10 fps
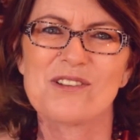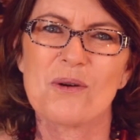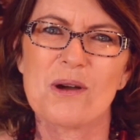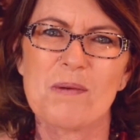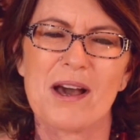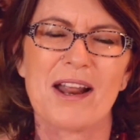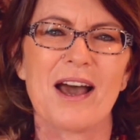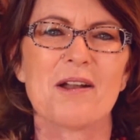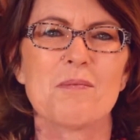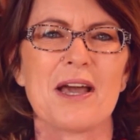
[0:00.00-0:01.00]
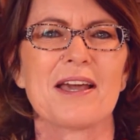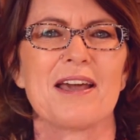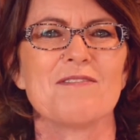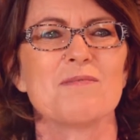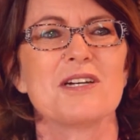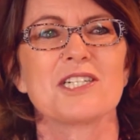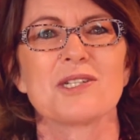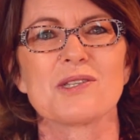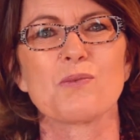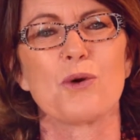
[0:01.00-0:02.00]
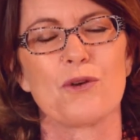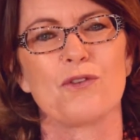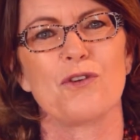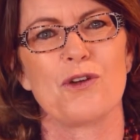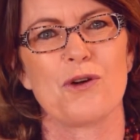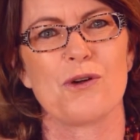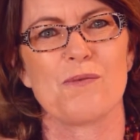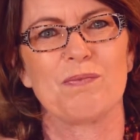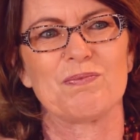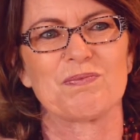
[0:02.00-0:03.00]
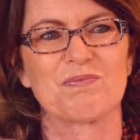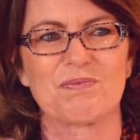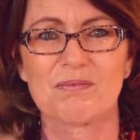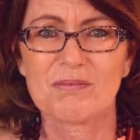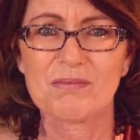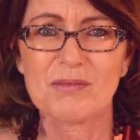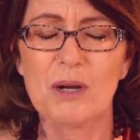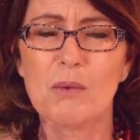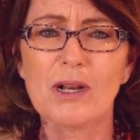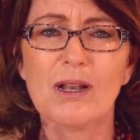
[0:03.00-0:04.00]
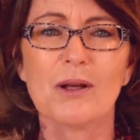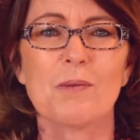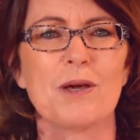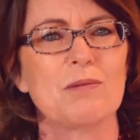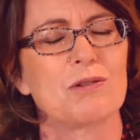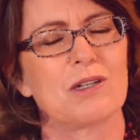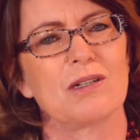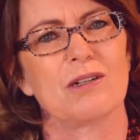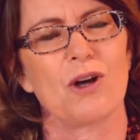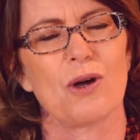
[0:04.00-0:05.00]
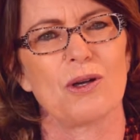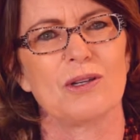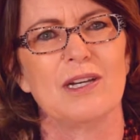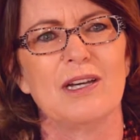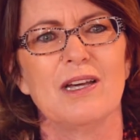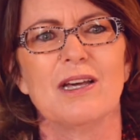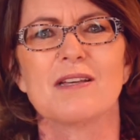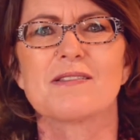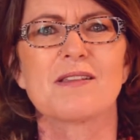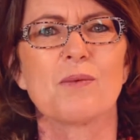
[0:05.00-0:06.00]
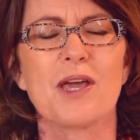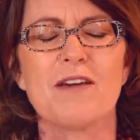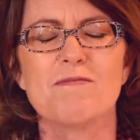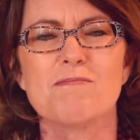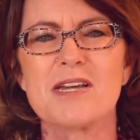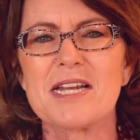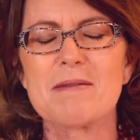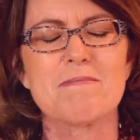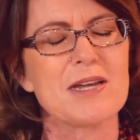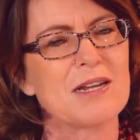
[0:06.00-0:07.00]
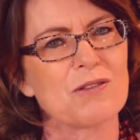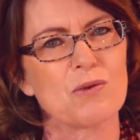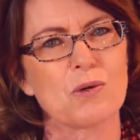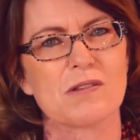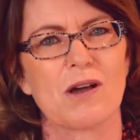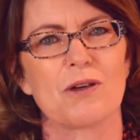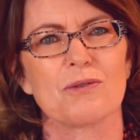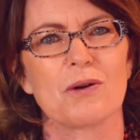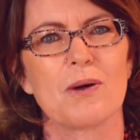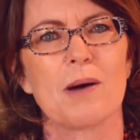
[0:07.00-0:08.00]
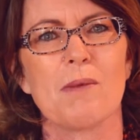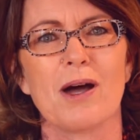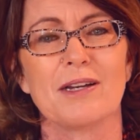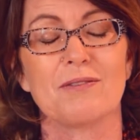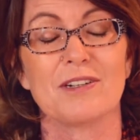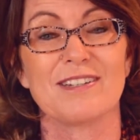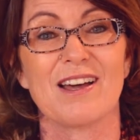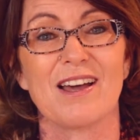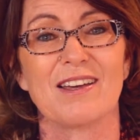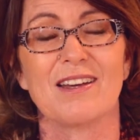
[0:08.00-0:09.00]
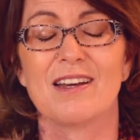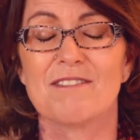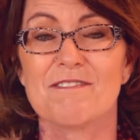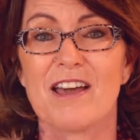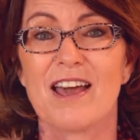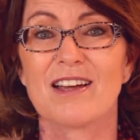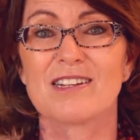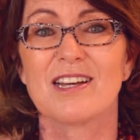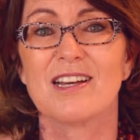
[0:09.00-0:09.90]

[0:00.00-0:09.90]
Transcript: talk about how to make affirmations work for you. What a lot of people don't know is that we have many thoughts go through our mind every day. In fact,